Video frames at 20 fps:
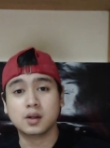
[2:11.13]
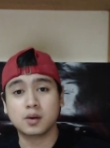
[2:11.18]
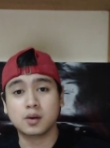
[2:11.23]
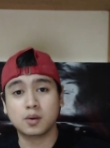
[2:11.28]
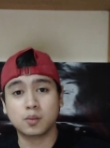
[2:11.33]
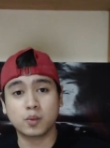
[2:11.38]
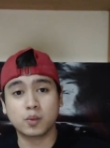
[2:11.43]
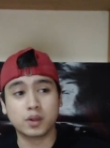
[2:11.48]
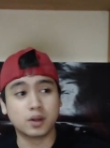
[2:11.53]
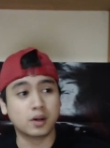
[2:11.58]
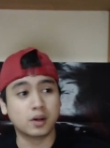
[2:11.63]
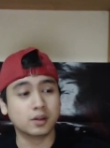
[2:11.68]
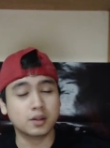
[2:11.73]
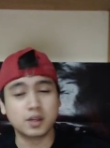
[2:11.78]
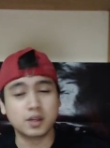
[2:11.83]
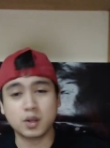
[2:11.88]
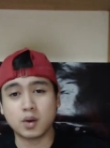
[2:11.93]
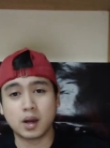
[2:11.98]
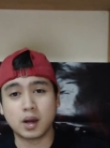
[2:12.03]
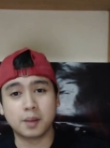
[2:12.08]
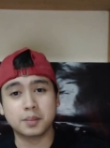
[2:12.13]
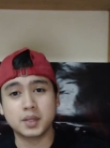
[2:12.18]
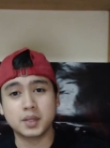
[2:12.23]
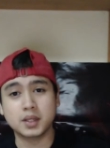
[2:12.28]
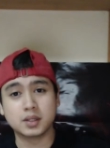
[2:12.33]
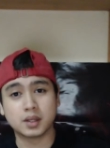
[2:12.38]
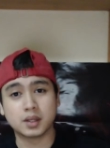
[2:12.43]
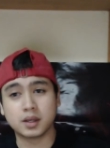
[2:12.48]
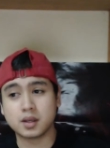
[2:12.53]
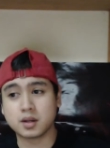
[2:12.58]
with all the new
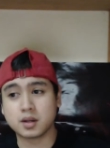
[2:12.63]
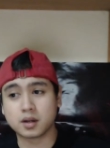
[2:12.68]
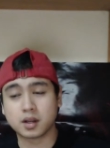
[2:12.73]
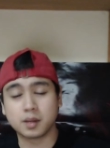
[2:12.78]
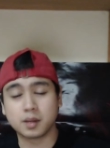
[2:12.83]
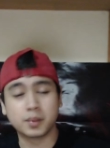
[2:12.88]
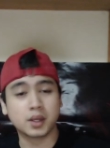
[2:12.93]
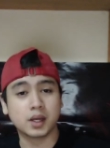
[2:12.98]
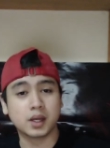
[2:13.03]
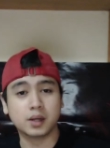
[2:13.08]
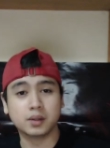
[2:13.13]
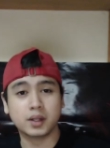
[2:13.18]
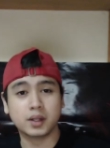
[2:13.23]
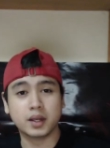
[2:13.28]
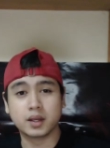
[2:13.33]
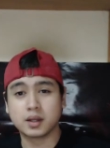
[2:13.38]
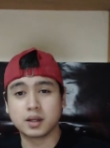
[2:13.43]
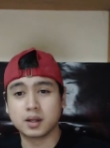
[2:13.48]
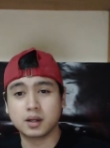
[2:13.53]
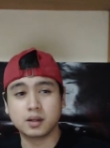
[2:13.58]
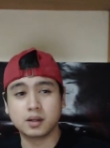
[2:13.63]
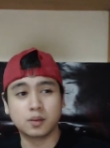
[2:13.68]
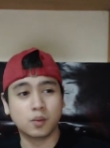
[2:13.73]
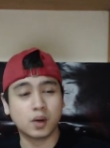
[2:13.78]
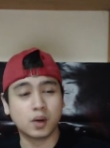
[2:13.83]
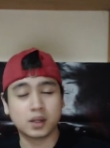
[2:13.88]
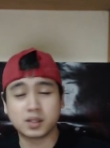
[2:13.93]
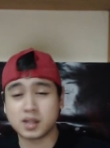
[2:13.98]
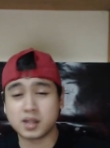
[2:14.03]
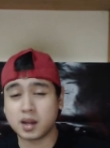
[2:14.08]
updates I hear coming out, like uh, the
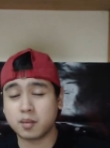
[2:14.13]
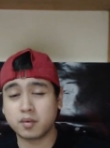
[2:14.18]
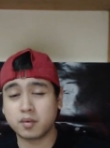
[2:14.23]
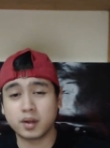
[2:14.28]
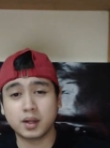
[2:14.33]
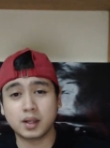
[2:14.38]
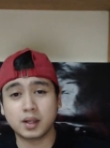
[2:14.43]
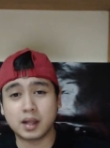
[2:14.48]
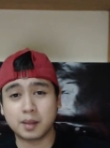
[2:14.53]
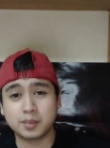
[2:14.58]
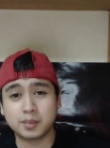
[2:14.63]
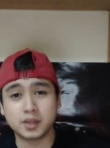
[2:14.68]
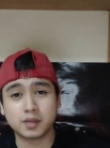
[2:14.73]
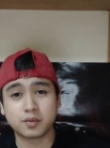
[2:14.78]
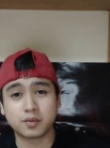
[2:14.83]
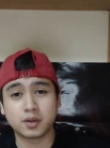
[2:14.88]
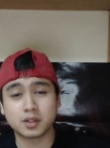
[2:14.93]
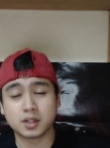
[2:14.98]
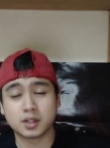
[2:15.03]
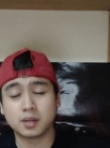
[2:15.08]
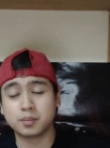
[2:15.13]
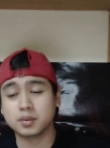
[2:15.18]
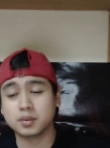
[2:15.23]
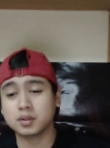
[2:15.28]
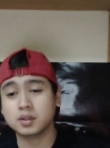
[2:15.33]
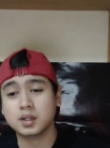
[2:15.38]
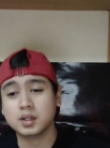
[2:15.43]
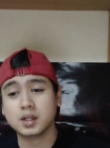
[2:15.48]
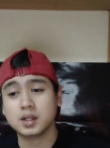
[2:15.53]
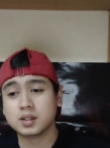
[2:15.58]
One Tamriel update, for
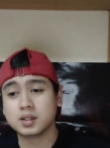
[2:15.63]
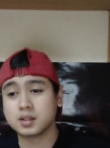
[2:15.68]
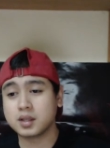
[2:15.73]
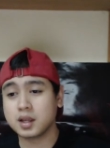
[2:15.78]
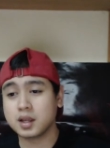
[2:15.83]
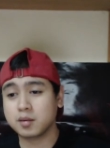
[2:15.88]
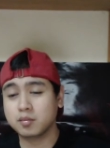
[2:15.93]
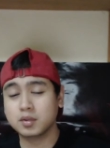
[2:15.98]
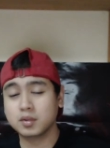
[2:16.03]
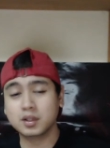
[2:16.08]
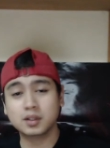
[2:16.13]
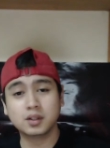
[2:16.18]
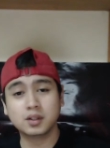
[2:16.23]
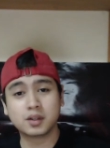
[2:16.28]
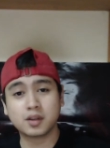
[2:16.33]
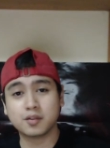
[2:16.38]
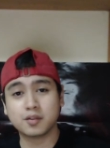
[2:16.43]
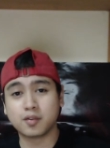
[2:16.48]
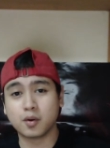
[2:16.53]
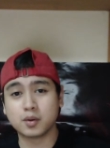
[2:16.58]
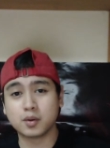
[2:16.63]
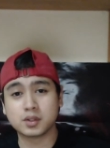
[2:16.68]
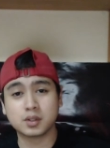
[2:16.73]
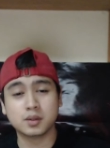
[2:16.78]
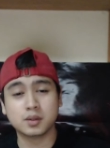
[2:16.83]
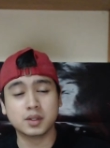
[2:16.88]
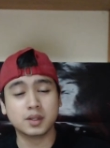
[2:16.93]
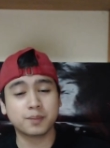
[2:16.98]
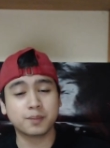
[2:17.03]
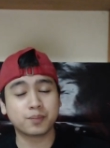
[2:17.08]
example. So yeah, I'm really looking forward
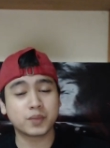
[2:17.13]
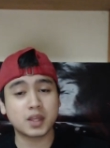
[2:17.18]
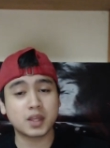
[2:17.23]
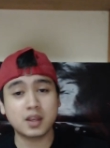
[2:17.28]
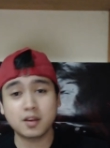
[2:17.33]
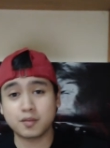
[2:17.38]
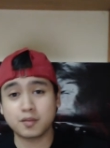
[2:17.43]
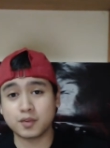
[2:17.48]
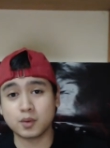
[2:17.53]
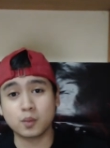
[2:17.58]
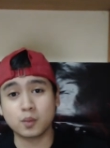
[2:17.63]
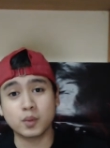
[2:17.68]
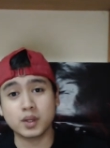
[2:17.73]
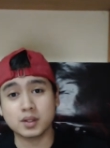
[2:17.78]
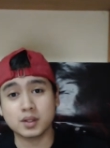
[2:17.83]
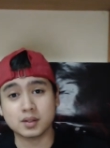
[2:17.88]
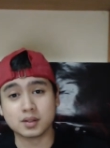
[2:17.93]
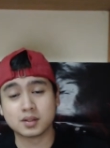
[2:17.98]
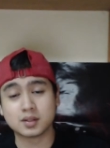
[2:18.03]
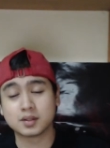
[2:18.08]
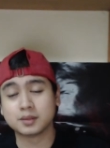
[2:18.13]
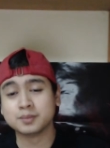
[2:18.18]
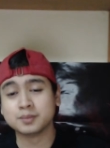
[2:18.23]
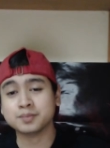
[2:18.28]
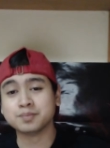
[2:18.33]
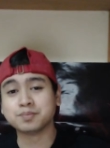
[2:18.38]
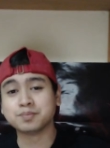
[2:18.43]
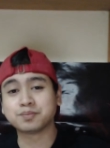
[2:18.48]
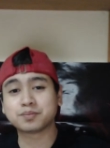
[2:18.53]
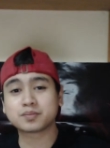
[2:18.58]
to it if it wins.
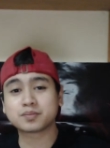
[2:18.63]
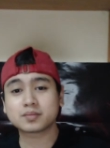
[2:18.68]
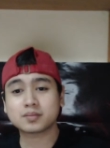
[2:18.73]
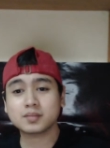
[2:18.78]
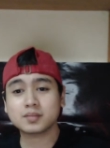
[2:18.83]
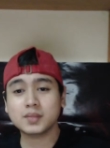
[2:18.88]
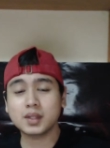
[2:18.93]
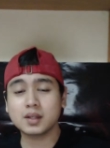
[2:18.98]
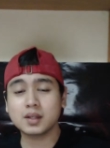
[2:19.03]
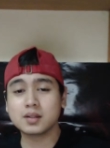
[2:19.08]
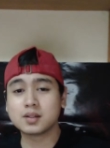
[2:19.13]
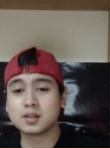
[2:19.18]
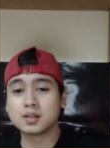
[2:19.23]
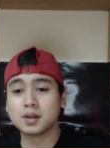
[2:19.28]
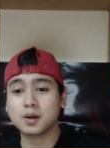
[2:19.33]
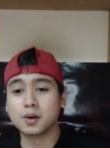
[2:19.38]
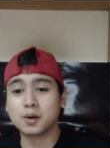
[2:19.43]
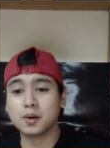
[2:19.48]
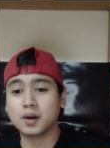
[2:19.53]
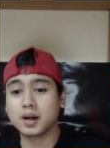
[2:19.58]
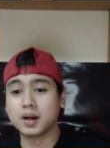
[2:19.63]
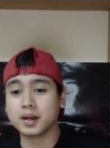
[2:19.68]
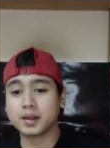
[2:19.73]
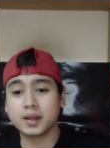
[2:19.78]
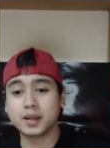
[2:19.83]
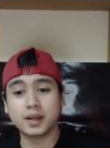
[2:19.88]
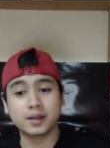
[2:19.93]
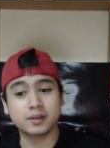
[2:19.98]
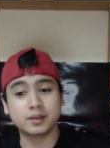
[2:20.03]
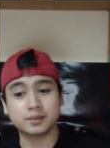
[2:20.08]
So
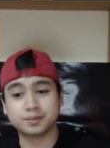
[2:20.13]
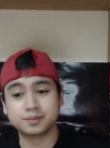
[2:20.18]
again,